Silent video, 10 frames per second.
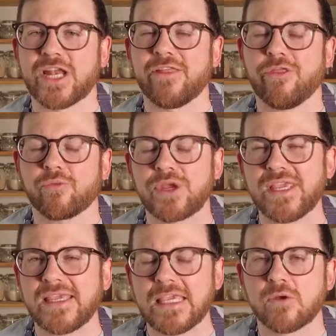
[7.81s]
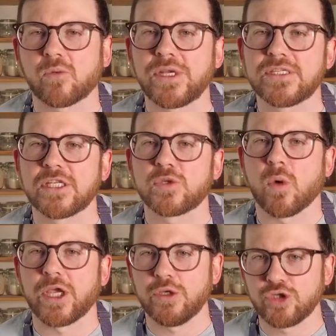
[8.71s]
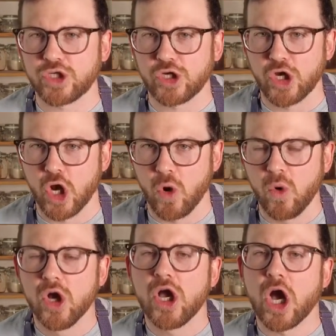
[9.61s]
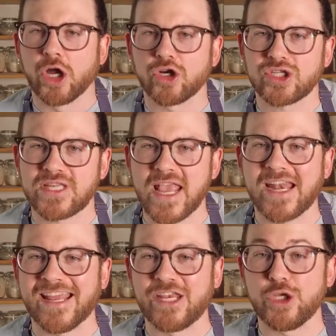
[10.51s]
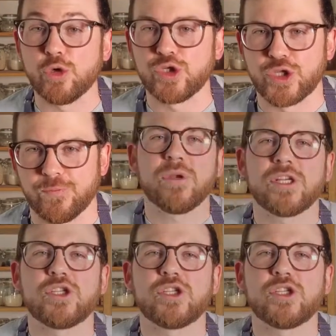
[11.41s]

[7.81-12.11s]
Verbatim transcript: and 3 key reasons why you should know, understand, and use them.